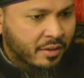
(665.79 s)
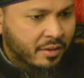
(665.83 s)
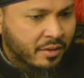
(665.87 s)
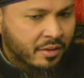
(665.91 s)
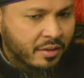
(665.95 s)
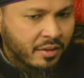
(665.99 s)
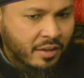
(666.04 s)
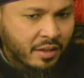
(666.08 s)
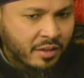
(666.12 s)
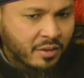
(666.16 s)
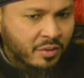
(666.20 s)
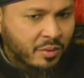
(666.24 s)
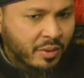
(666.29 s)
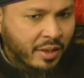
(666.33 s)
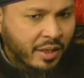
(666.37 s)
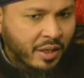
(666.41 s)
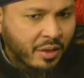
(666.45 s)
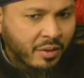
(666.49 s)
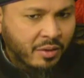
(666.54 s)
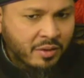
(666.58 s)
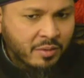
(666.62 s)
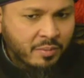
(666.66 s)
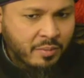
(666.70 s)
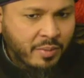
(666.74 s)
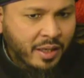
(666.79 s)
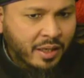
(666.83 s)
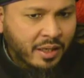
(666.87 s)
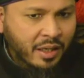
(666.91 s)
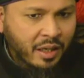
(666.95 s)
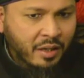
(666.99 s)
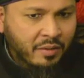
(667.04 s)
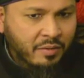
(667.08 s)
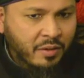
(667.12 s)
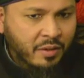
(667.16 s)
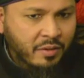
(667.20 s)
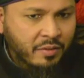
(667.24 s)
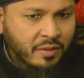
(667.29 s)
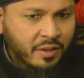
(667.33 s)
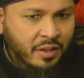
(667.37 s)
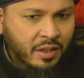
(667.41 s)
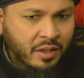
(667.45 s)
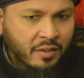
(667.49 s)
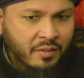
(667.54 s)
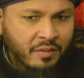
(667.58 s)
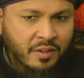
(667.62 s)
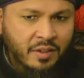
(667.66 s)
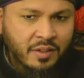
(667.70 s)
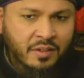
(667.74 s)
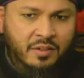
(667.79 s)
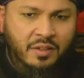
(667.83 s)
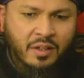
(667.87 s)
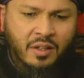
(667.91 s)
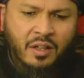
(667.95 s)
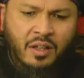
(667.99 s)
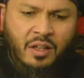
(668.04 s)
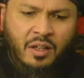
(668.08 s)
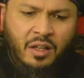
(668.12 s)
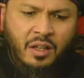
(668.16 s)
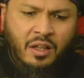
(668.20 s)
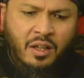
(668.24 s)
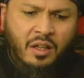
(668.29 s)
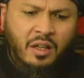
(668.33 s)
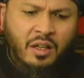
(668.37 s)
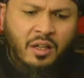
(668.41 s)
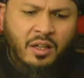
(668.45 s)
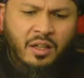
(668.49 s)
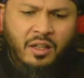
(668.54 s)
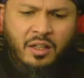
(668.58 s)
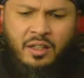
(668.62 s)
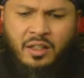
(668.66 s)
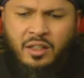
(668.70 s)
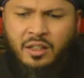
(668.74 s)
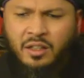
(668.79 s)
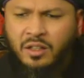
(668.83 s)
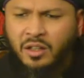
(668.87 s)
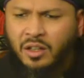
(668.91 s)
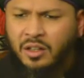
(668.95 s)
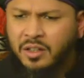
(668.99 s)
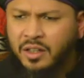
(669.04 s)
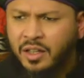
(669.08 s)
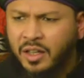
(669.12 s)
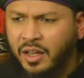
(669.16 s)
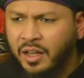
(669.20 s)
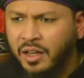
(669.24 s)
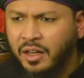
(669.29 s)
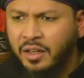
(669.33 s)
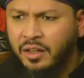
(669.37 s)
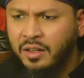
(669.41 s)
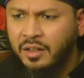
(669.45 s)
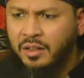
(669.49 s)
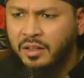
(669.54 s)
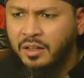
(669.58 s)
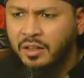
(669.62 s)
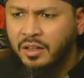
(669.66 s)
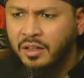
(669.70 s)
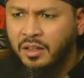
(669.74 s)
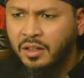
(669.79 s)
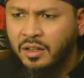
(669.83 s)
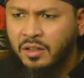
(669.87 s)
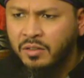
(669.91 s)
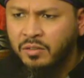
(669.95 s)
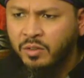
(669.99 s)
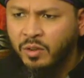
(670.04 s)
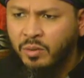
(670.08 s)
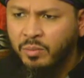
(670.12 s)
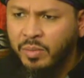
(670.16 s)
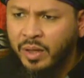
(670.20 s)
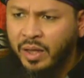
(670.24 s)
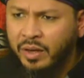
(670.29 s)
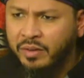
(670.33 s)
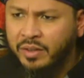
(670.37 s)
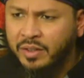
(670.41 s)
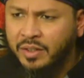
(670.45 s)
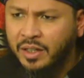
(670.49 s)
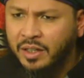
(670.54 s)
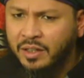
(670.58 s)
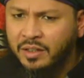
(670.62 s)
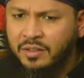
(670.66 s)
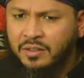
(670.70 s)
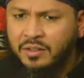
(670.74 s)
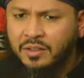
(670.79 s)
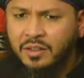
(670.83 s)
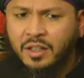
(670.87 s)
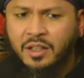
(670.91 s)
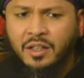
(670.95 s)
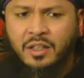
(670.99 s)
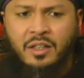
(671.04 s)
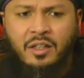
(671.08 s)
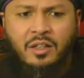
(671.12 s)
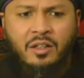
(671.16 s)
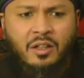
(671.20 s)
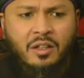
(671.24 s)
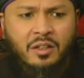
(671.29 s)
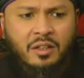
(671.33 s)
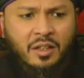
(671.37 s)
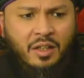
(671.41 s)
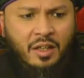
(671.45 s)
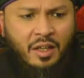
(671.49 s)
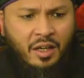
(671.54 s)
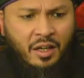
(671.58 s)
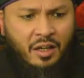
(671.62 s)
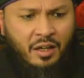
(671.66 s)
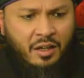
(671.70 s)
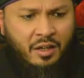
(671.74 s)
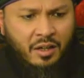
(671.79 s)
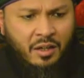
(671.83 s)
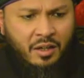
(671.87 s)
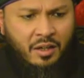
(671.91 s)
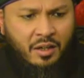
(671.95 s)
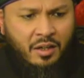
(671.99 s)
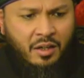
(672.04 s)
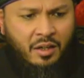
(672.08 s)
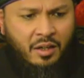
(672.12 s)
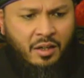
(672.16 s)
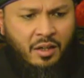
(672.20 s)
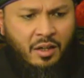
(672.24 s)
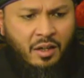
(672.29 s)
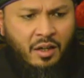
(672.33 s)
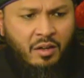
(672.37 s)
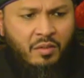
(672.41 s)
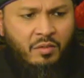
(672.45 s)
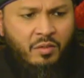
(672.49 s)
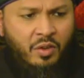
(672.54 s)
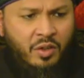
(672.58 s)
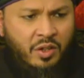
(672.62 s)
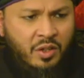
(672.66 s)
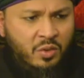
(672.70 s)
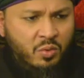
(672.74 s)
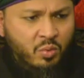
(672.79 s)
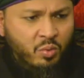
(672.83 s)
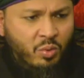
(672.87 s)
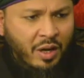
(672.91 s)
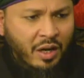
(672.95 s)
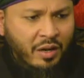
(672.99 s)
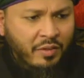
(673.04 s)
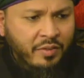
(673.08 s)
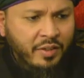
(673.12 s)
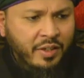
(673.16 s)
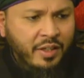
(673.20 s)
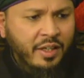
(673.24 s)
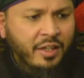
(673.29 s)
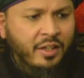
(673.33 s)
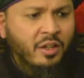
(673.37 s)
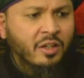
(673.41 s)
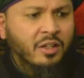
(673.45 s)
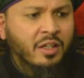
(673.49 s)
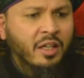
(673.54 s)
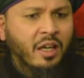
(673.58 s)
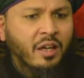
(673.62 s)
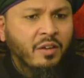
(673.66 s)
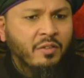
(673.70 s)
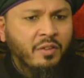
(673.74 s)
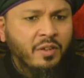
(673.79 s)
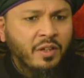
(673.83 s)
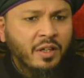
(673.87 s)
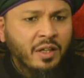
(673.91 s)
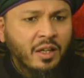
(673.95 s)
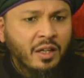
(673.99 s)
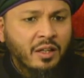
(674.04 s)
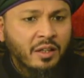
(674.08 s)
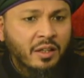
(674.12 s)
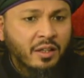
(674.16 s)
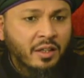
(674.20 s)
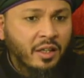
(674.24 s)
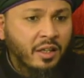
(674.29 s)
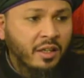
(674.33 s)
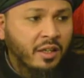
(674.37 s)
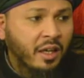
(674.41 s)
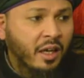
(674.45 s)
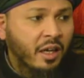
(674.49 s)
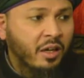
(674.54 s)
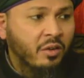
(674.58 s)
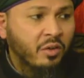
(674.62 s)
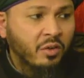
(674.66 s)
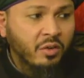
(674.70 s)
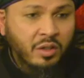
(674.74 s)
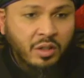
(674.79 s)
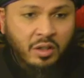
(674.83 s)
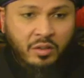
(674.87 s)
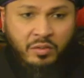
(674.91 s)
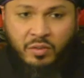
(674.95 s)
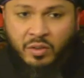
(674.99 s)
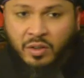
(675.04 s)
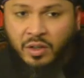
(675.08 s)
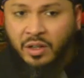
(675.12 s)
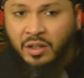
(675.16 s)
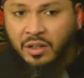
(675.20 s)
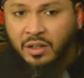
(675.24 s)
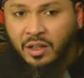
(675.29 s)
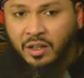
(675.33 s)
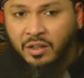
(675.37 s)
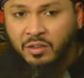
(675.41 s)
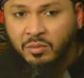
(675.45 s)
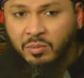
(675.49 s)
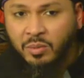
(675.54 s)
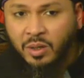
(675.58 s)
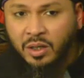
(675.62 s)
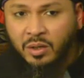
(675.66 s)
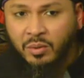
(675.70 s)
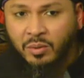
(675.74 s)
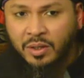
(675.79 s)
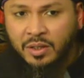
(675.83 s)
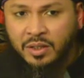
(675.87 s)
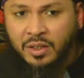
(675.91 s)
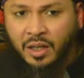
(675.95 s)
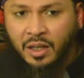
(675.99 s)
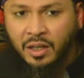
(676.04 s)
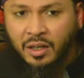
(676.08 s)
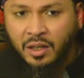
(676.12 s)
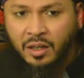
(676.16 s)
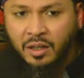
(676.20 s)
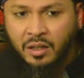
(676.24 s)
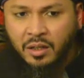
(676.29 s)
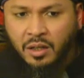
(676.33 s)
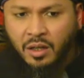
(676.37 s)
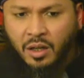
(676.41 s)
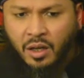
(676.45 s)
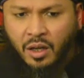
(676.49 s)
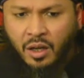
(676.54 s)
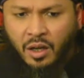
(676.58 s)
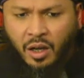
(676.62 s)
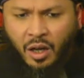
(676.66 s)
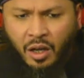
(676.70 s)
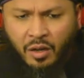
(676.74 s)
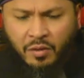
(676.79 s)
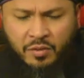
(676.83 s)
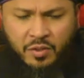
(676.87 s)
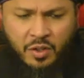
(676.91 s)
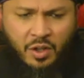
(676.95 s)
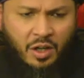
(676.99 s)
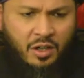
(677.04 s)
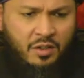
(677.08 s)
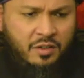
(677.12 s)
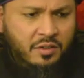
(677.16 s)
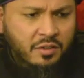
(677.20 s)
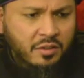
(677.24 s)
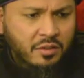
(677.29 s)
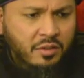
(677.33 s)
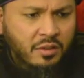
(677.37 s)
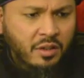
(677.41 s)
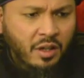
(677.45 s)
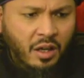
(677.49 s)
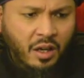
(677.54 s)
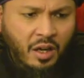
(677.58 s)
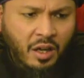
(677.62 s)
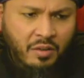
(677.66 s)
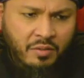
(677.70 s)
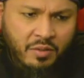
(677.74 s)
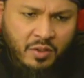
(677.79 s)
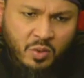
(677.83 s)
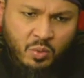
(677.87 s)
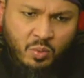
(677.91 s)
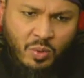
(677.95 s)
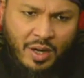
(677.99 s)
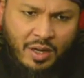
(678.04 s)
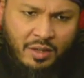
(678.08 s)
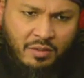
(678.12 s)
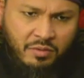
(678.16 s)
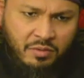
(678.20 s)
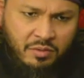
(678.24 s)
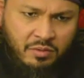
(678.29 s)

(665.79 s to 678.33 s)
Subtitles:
That's why he was begging for forgiveness. He did not care for paradise. He did not care for his wife. He did not care for nothing. He cared only for Allah subhanahu wa ta'ala. Of course, he loved his wife,